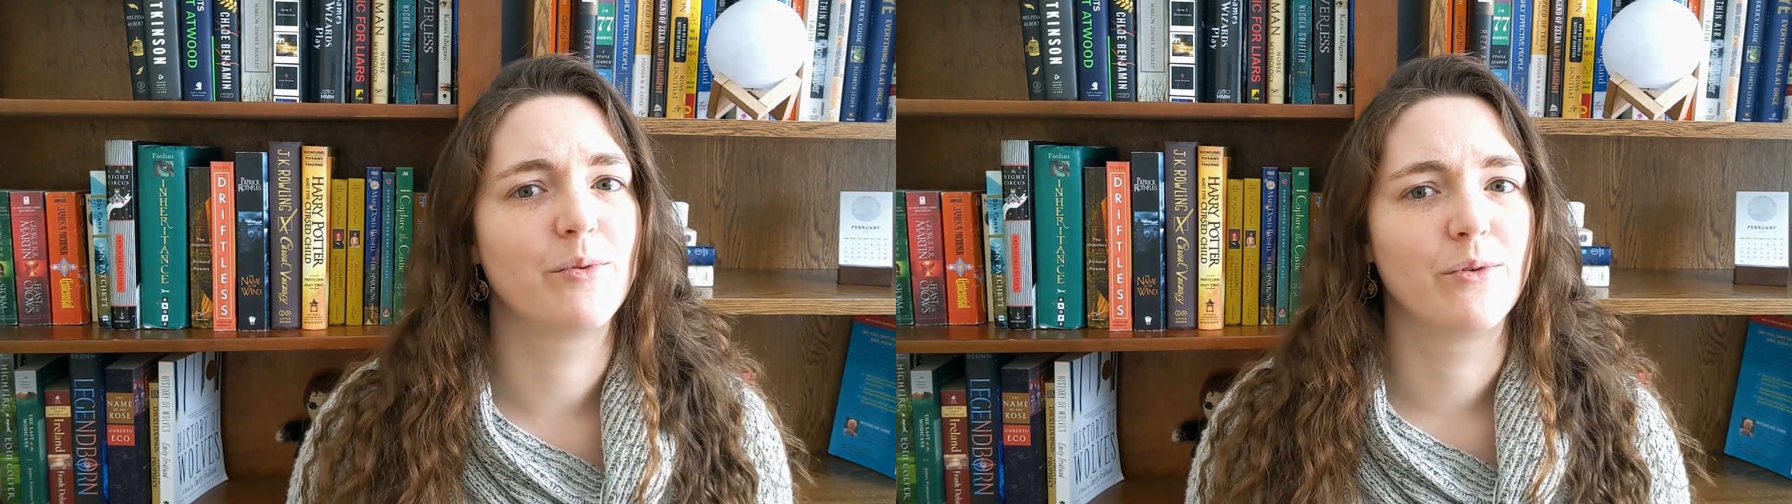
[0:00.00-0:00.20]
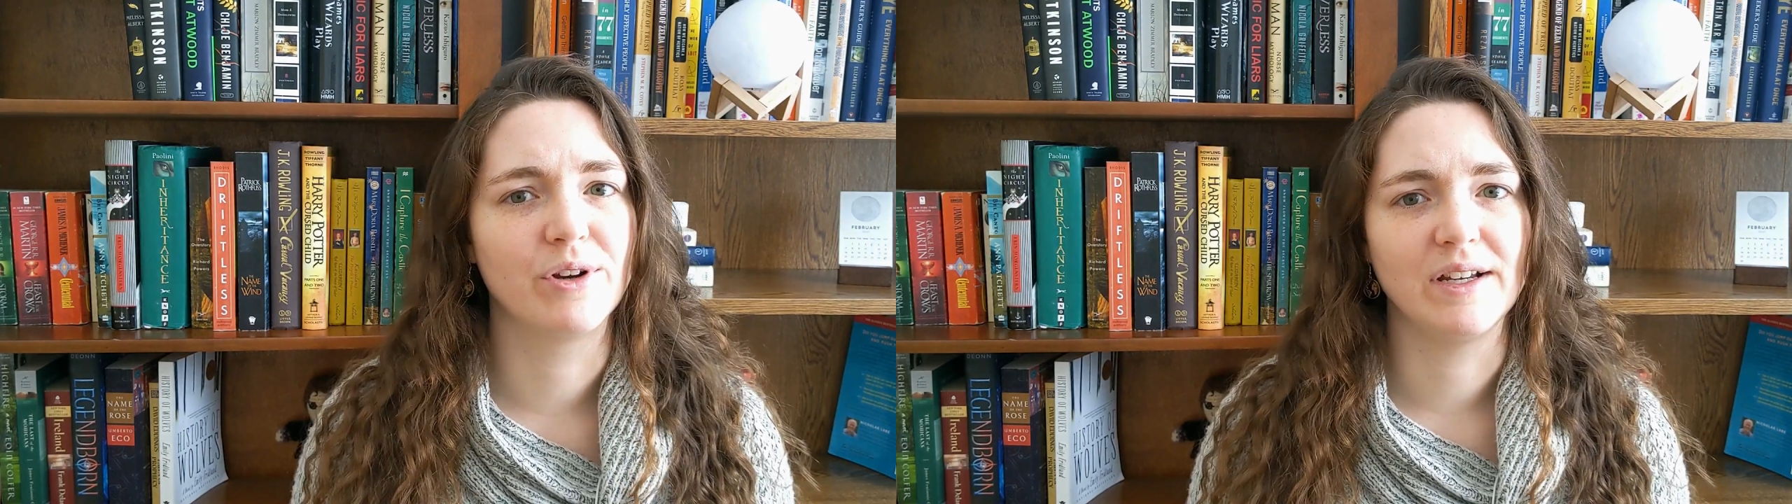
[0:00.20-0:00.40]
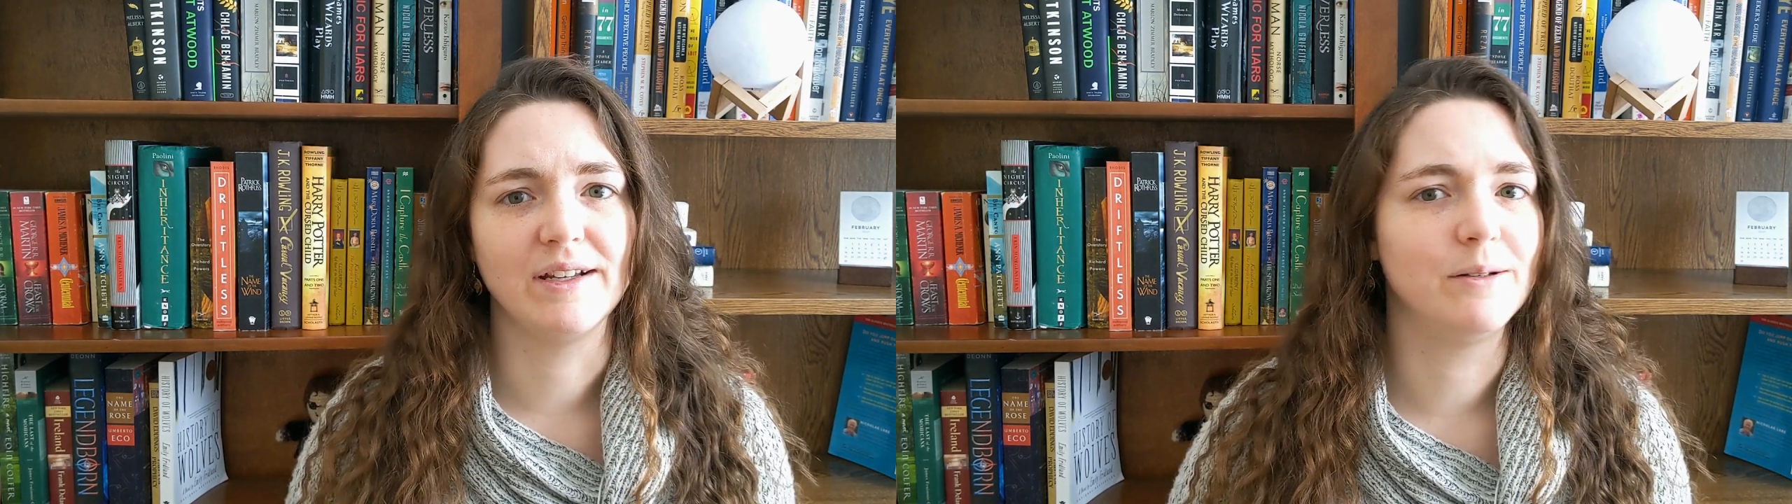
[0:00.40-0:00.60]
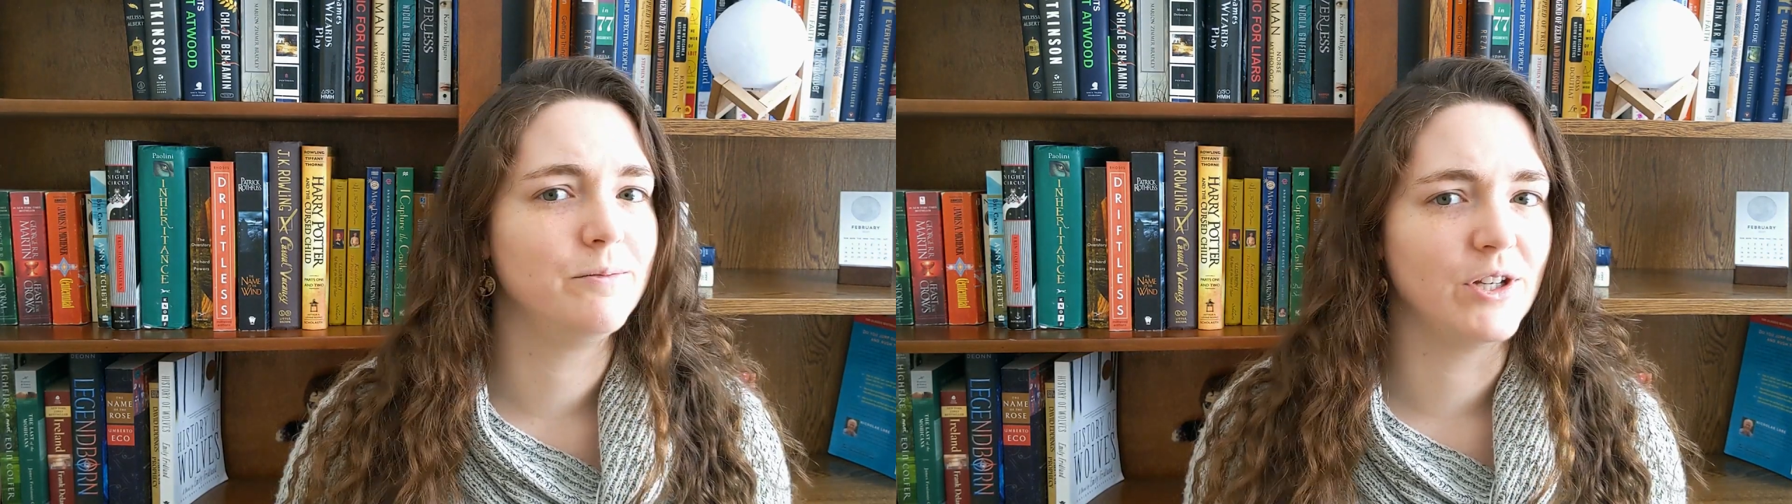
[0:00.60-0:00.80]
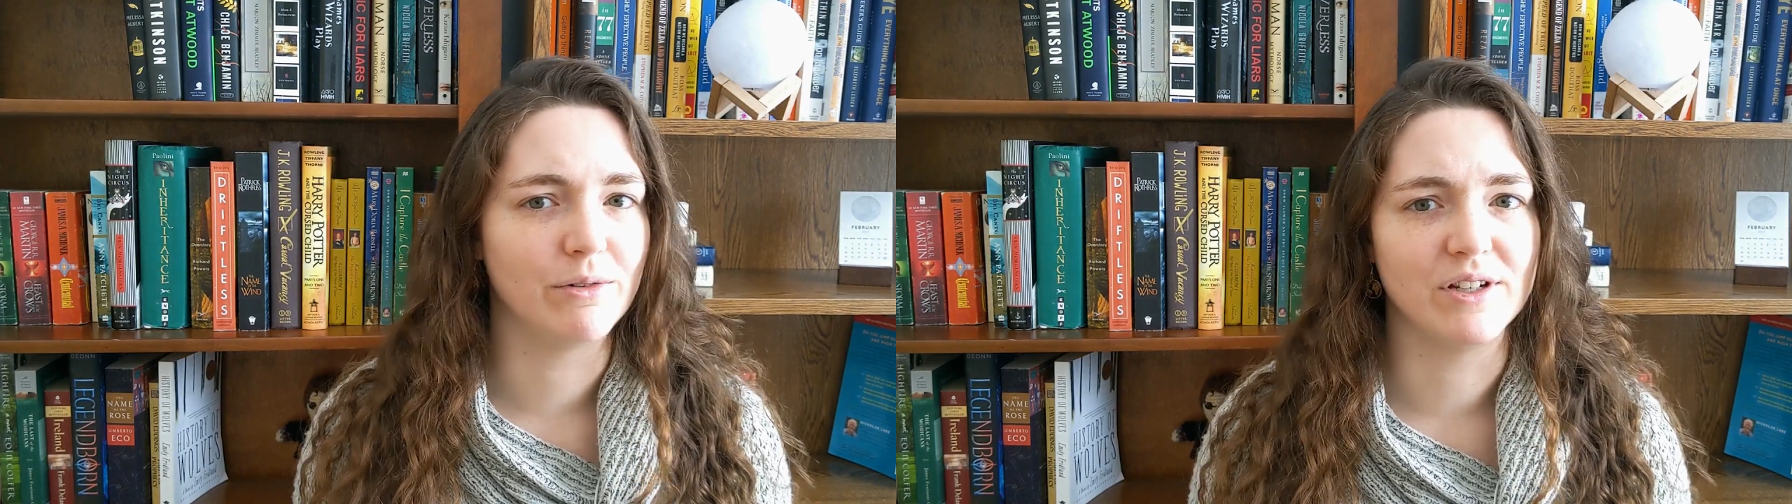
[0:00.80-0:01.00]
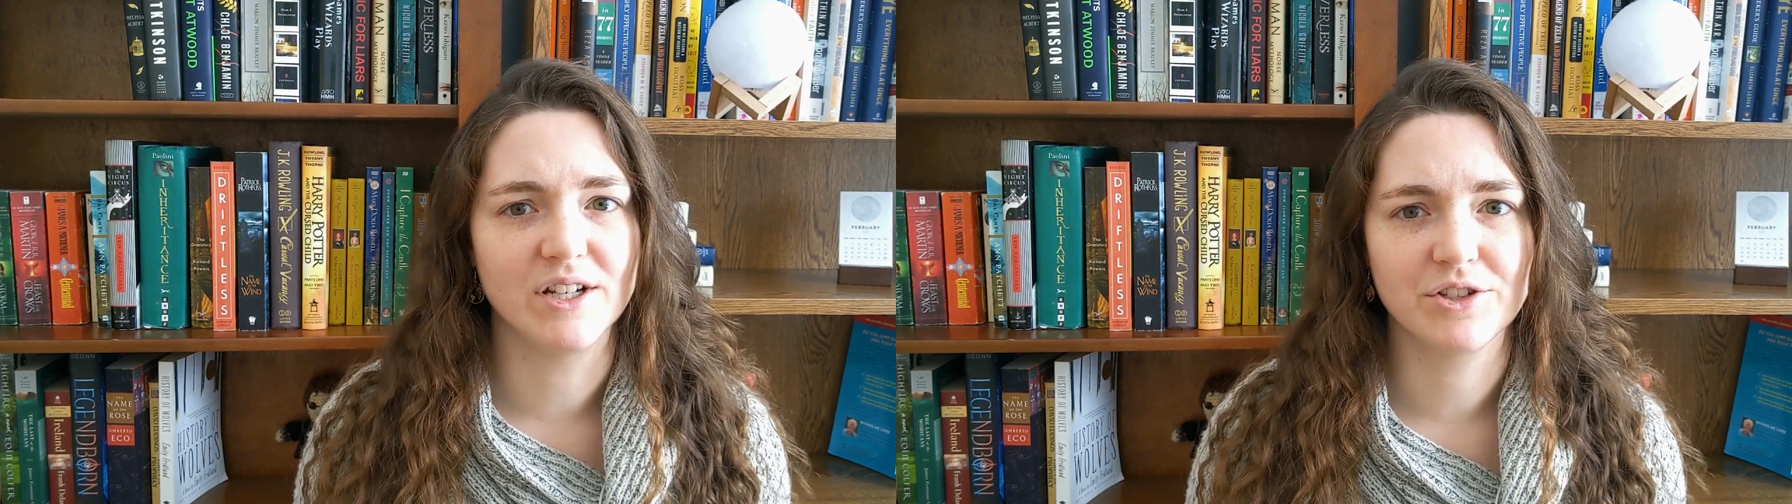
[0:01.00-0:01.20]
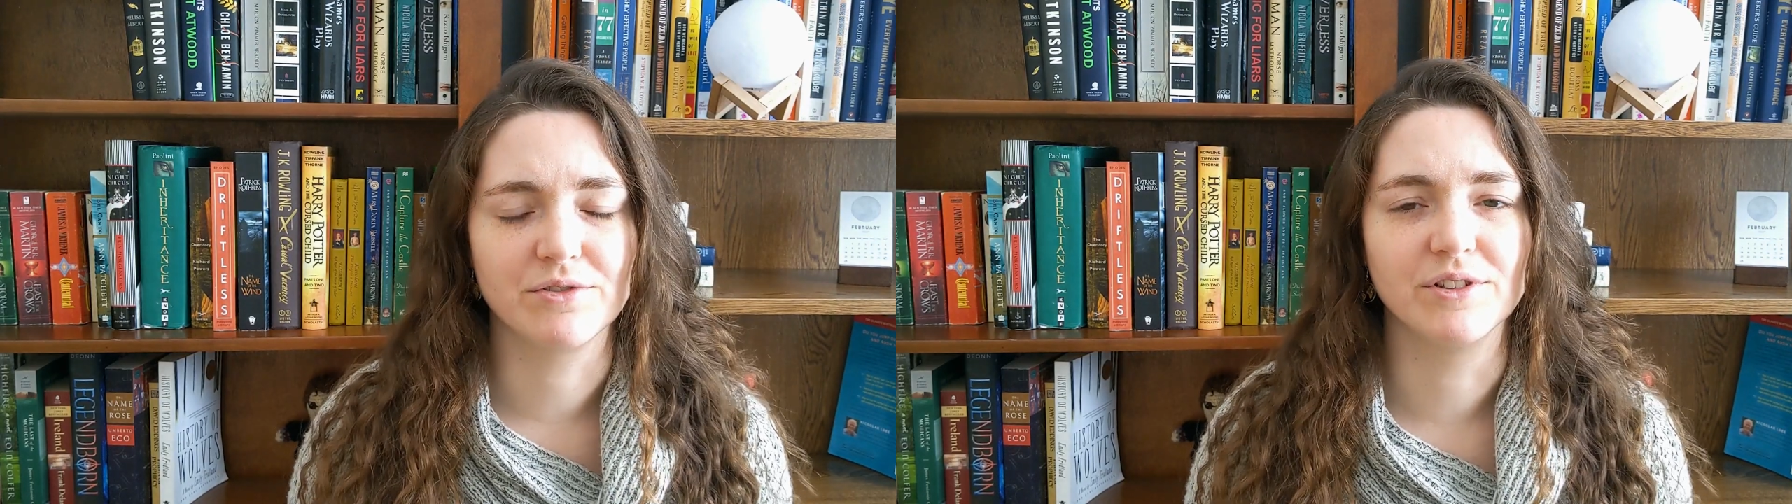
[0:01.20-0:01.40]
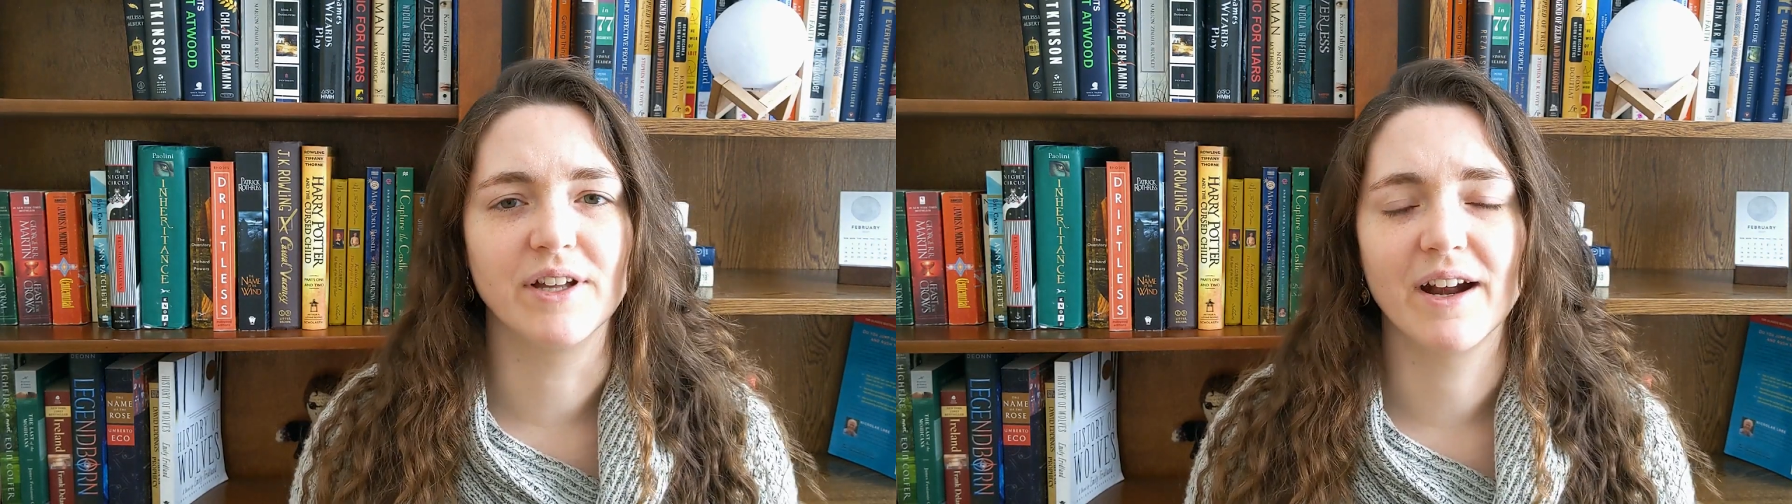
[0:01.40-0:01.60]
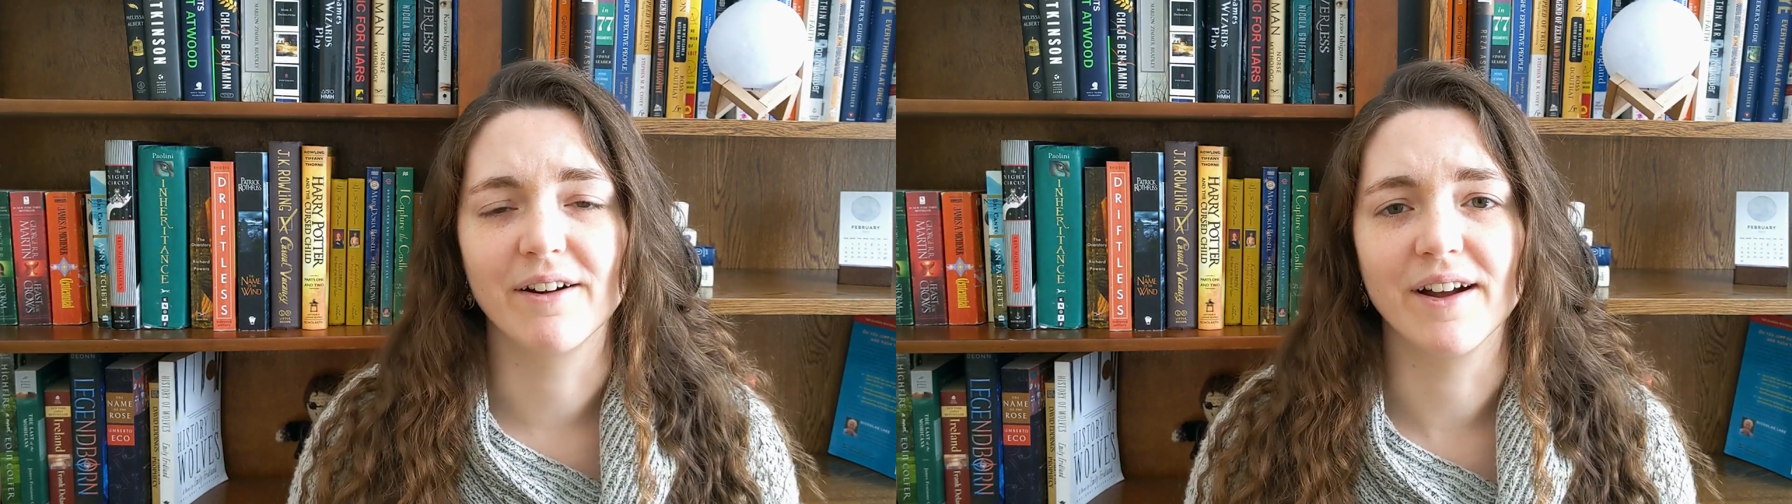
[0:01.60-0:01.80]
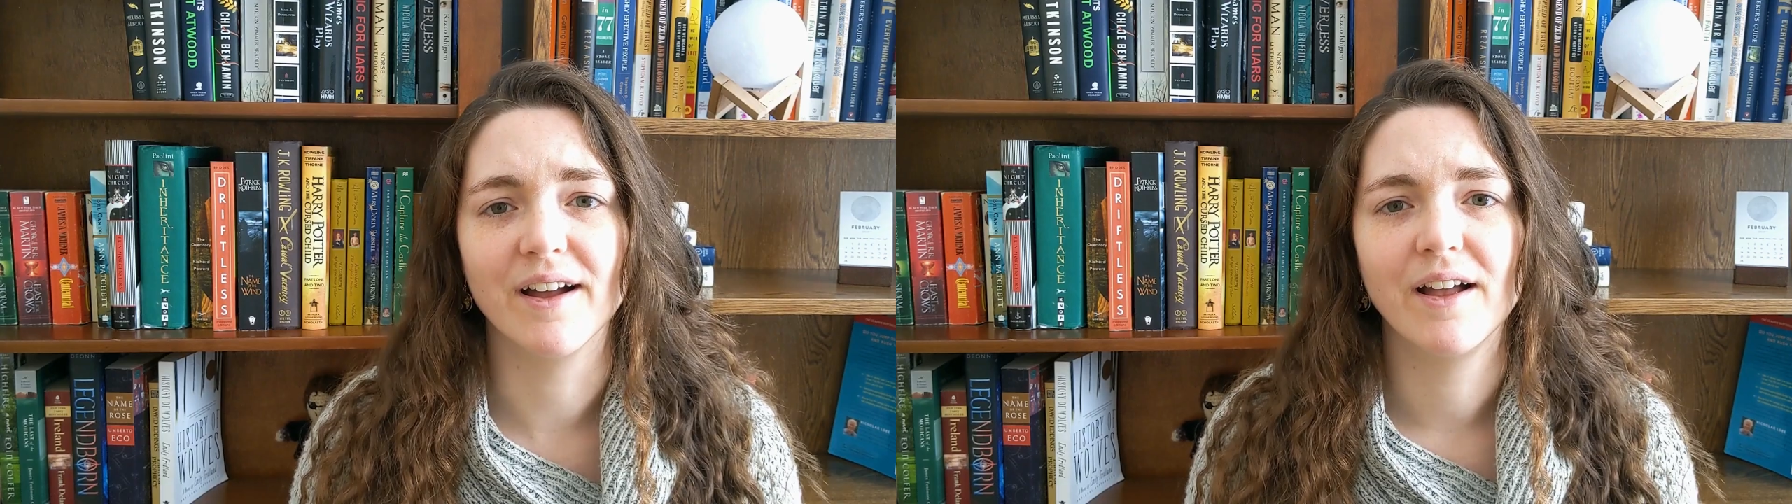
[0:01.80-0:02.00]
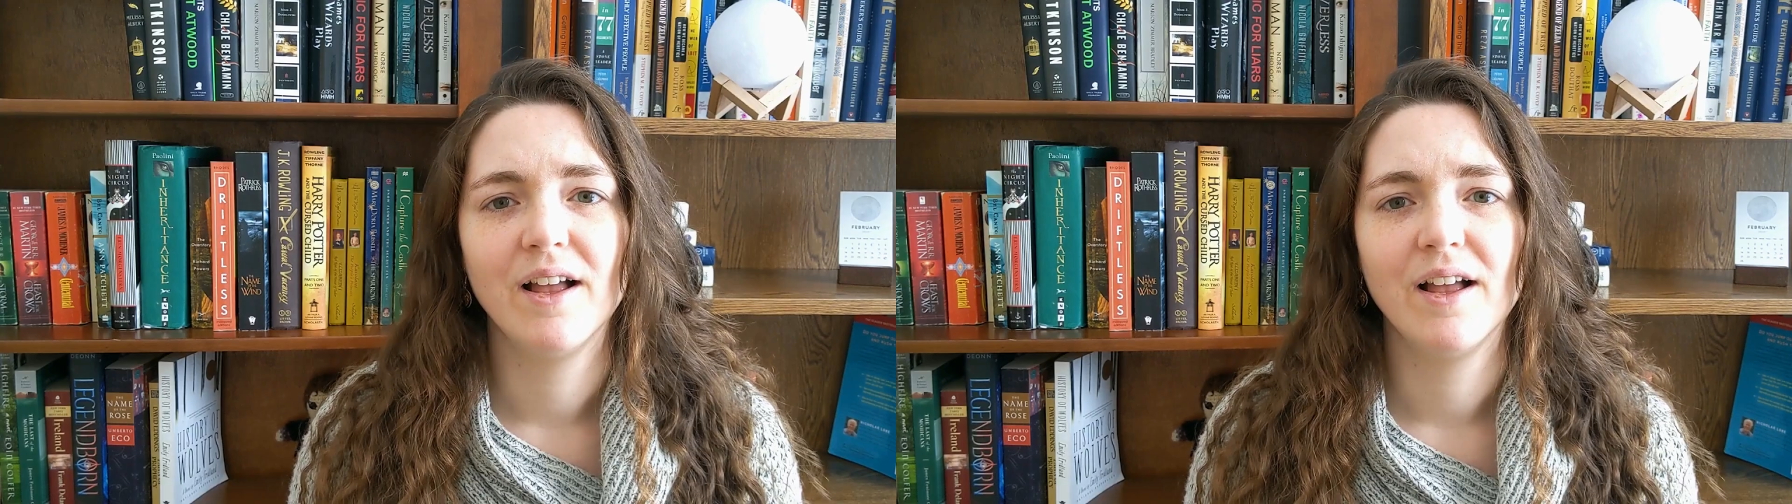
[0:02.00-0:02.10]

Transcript: pre-industrial era